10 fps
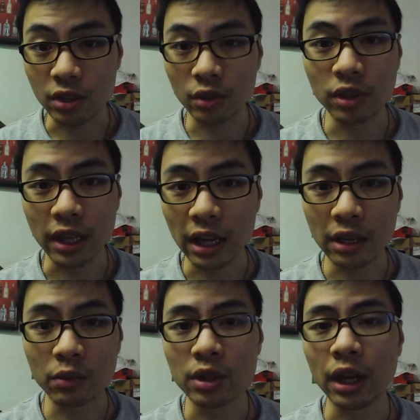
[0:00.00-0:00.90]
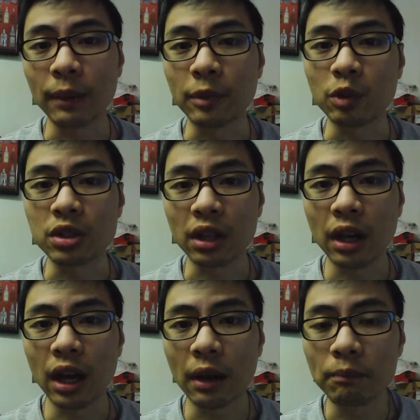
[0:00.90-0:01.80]
you know, today it was
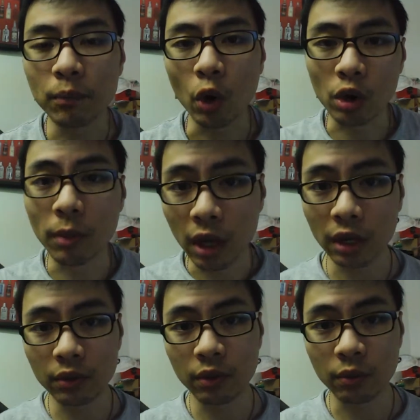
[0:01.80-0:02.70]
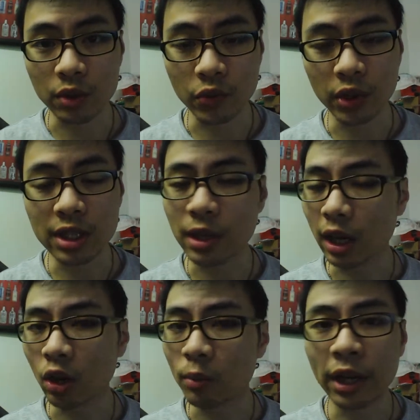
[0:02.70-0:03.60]
Pokemon was released,
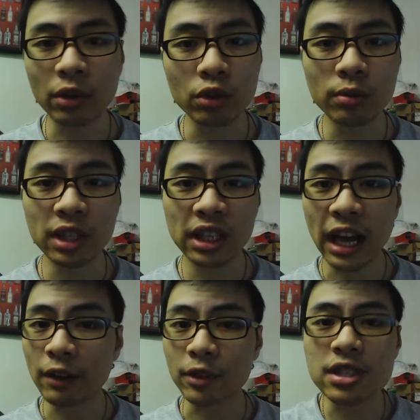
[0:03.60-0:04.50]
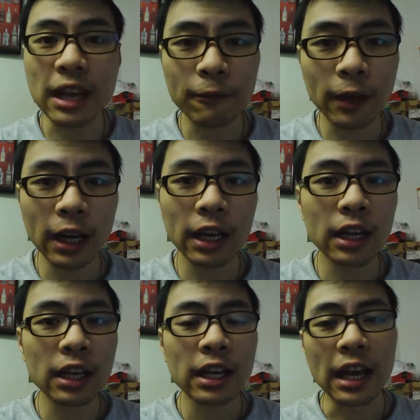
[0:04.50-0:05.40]
Omega Ruby, Alpha
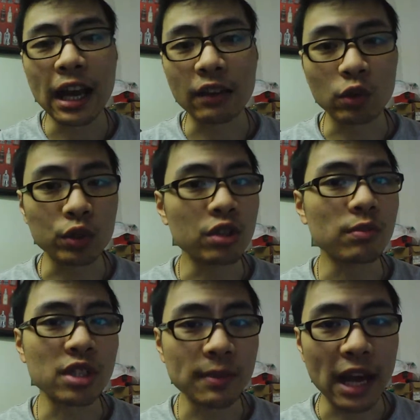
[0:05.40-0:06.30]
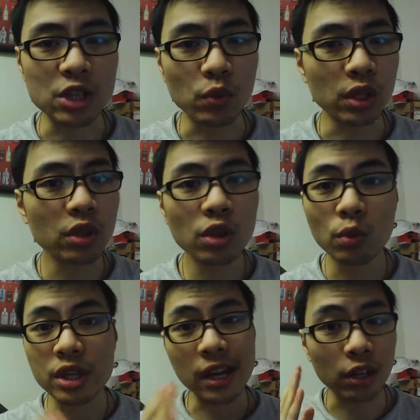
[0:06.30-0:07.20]
Sapphire, and of course Super Smash Wii U,
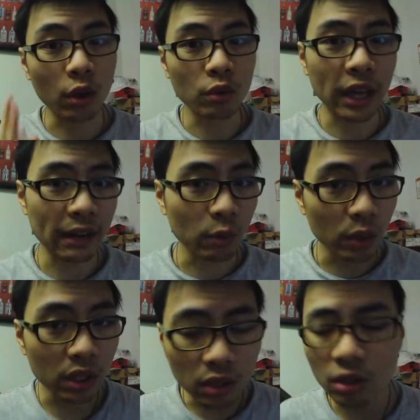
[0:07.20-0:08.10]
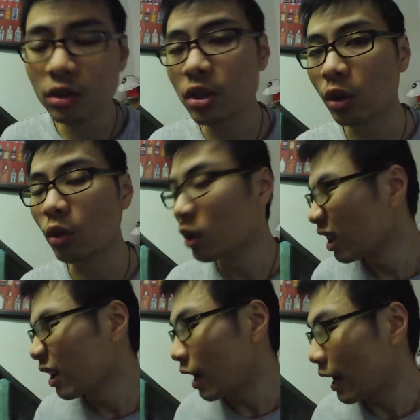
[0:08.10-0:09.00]
which I don't have a Wii U, so
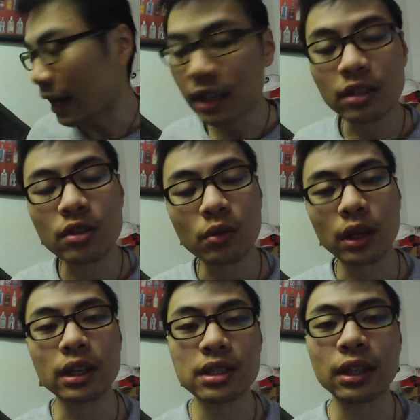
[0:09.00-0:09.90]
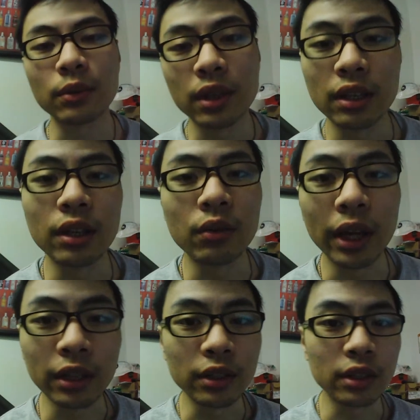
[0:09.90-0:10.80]
I had to stick with the
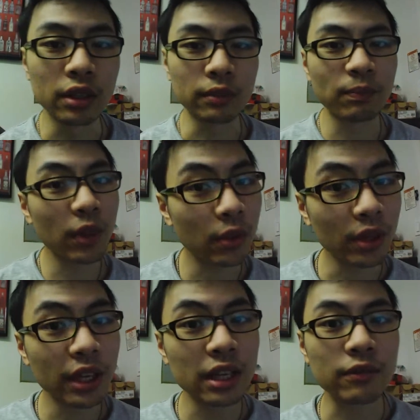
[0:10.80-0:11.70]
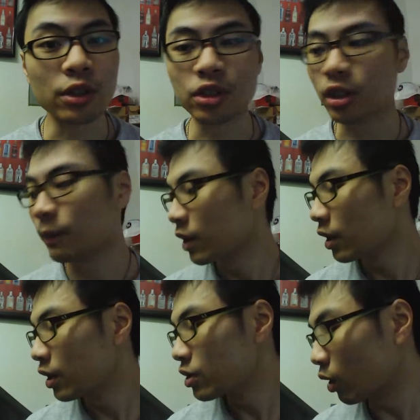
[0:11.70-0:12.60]
regular 3DS version.
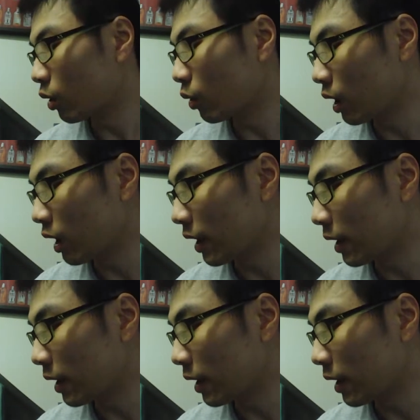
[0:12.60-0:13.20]
So